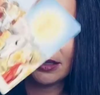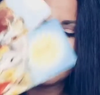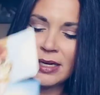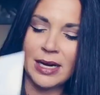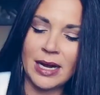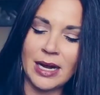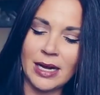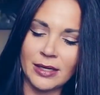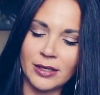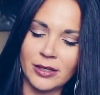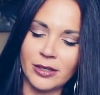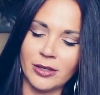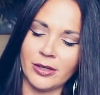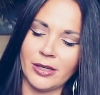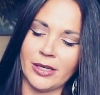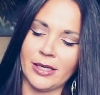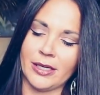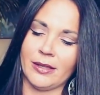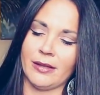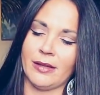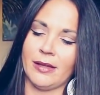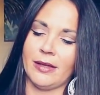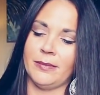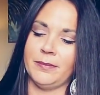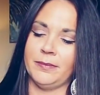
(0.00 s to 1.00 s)
and
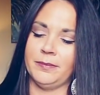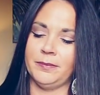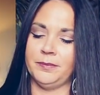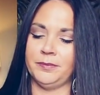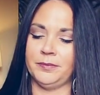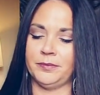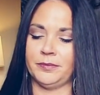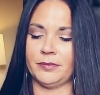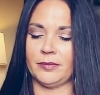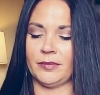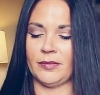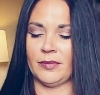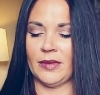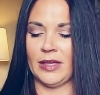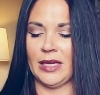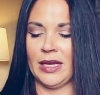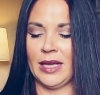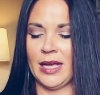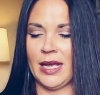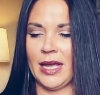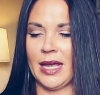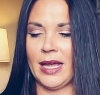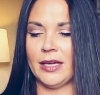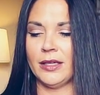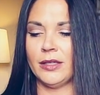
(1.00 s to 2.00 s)
conquering them.
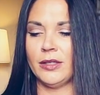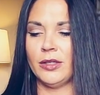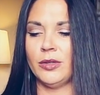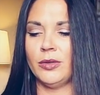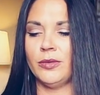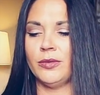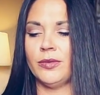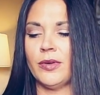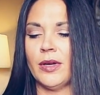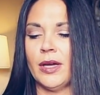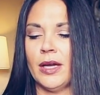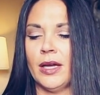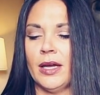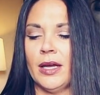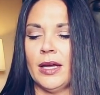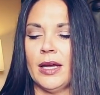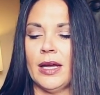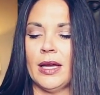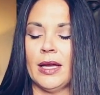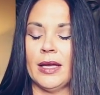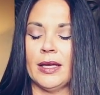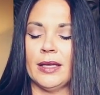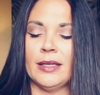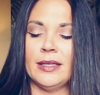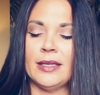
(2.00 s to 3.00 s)
And you've,
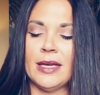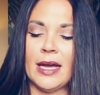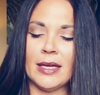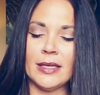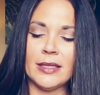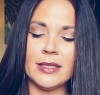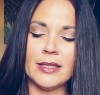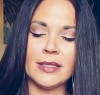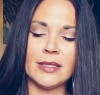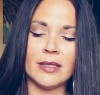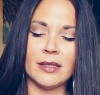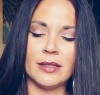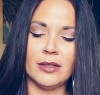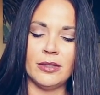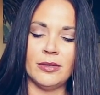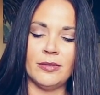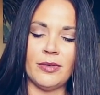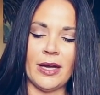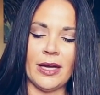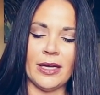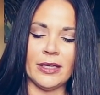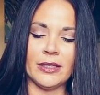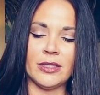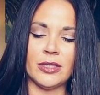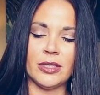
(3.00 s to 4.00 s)
yes, you've
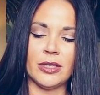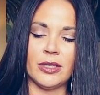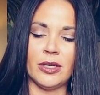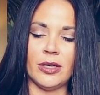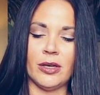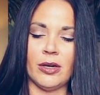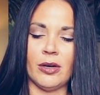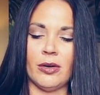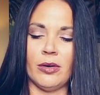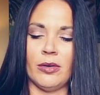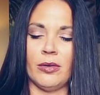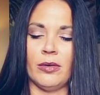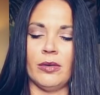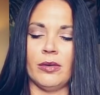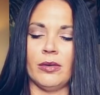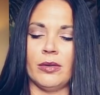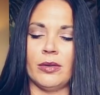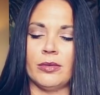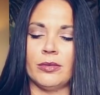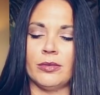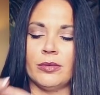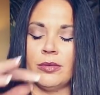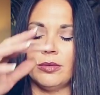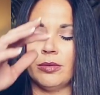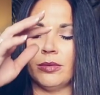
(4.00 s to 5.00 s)
had to go
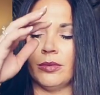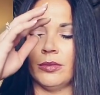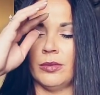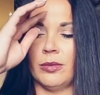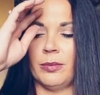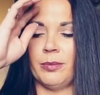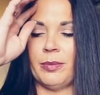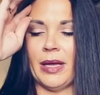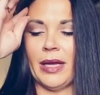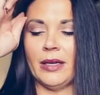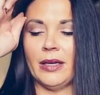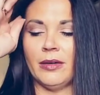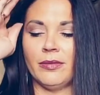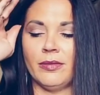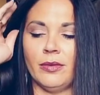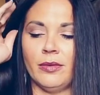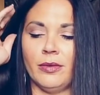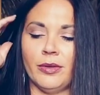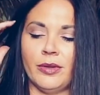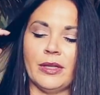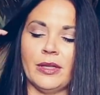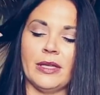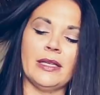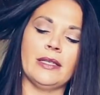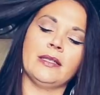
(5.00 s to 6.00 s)
through
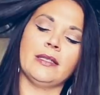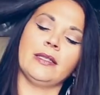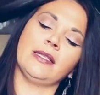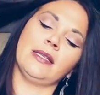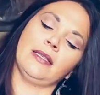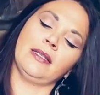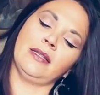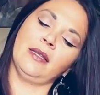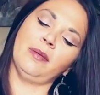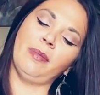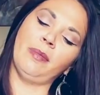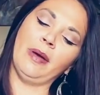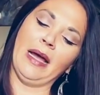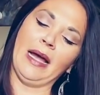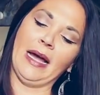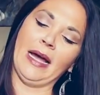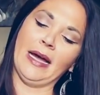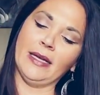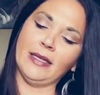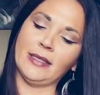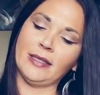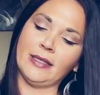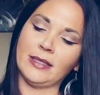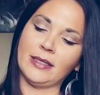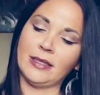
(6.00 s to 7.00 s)
painful things in the
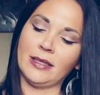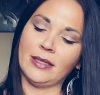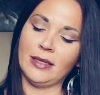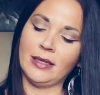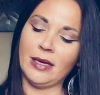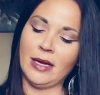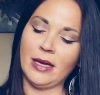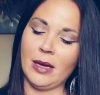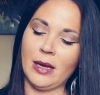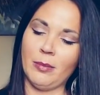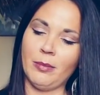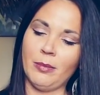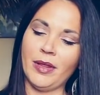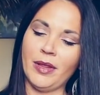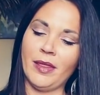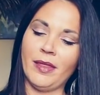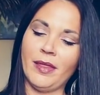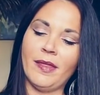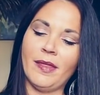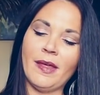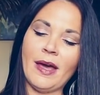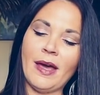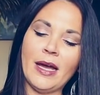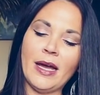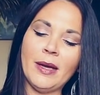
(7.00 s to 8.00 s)
past,
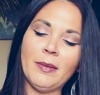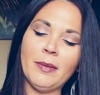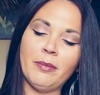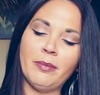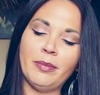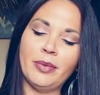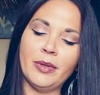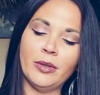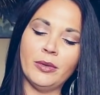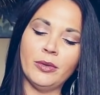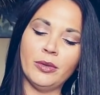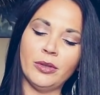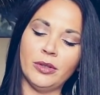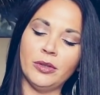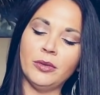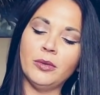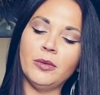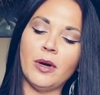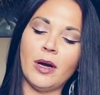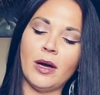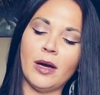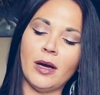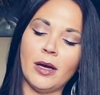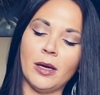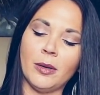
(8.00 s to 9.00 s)
but that built
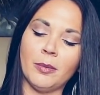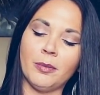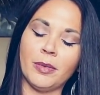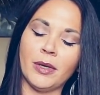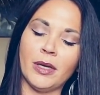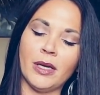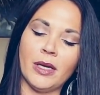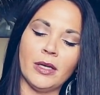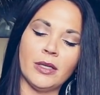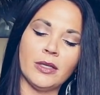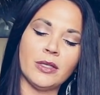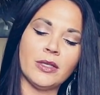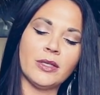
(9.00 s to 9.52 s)
you up